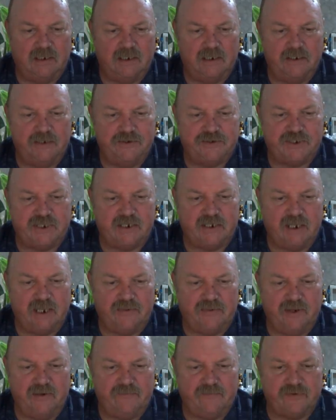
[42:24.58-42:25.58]
You said
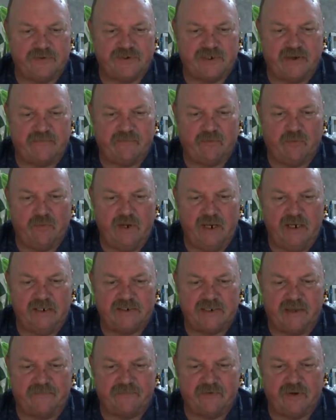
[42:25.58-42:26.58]
nothing for several
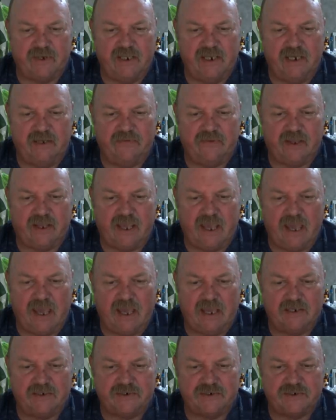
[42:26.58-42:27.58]
weeks after getting the
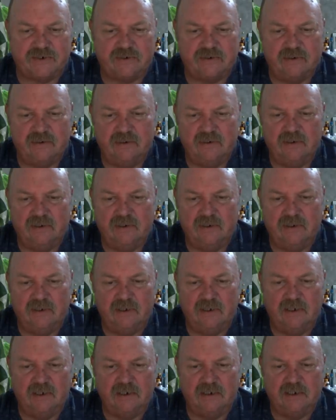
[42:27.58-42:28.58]
cash,
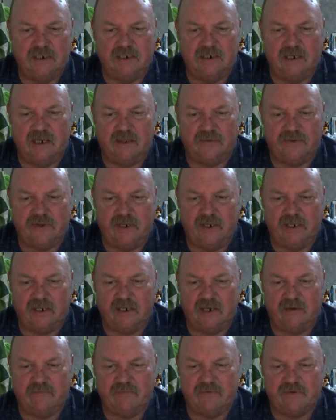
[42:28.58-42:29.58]
did nothing,
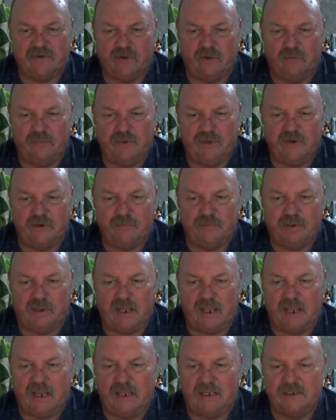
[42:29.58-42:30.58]
and never told me your
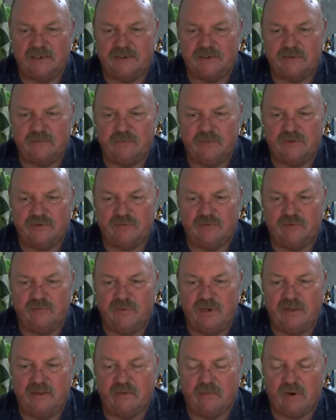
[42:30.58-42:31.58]
plans, which would
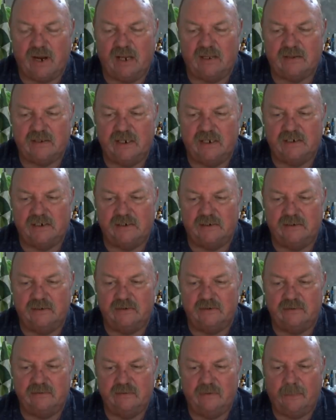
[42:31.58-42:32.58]
be the right thing to
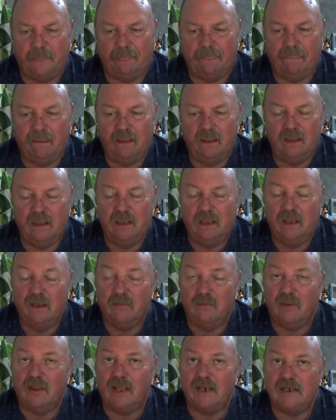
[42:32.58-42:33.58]
do.
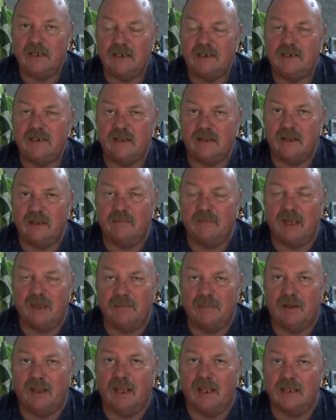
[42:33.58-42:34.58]
Well, I did tell you my
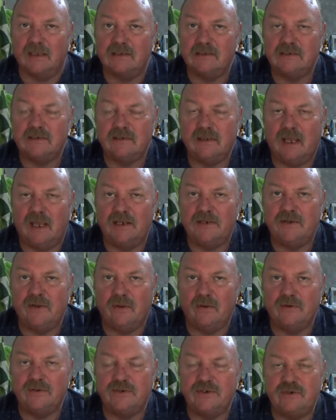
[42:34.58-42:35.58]
plans. I
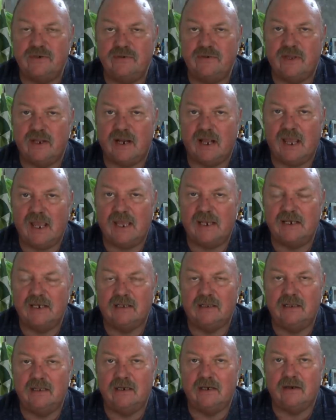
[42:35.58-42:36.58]
told you that I had to
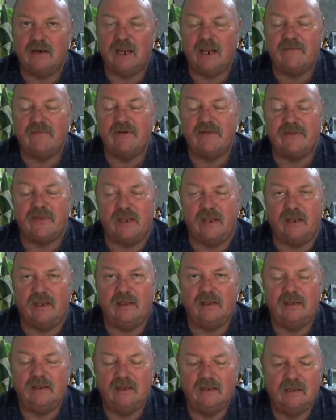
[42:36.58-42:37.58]
clear
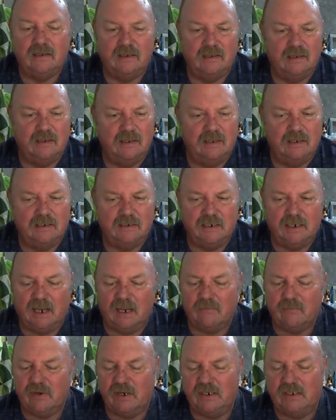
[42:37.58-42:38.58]
everything. Did
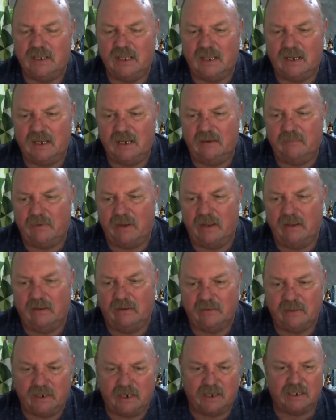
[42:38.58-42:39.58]
I read that
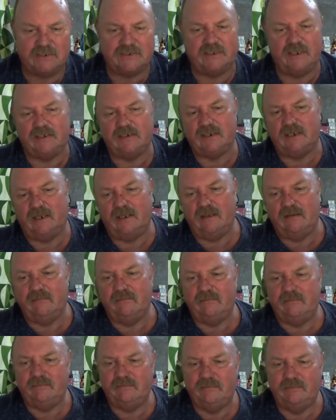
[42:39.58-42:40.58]
email that I sent to him?